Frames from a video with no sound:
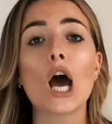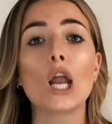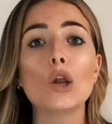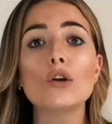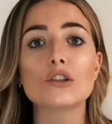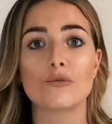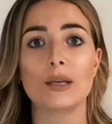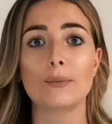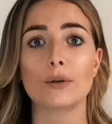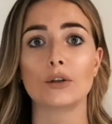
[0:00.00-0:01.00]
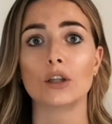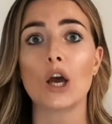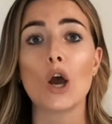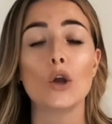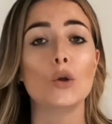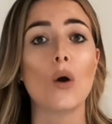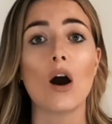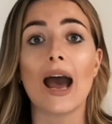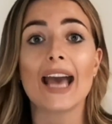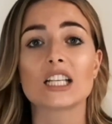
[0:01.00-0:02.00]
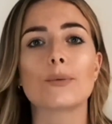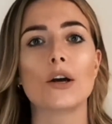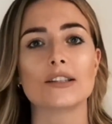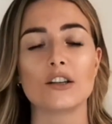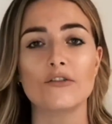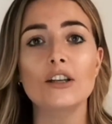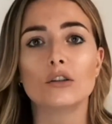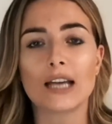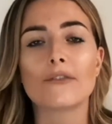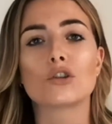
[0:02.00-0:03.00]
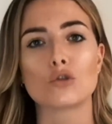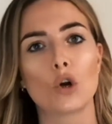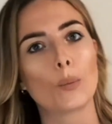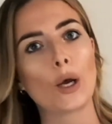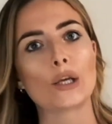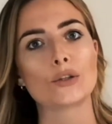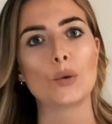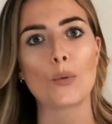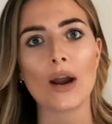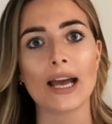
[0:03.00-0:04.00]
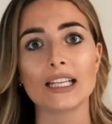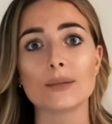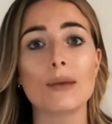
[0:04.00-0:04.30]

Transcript: A lot of people who are experts in a field have a strong personal brand.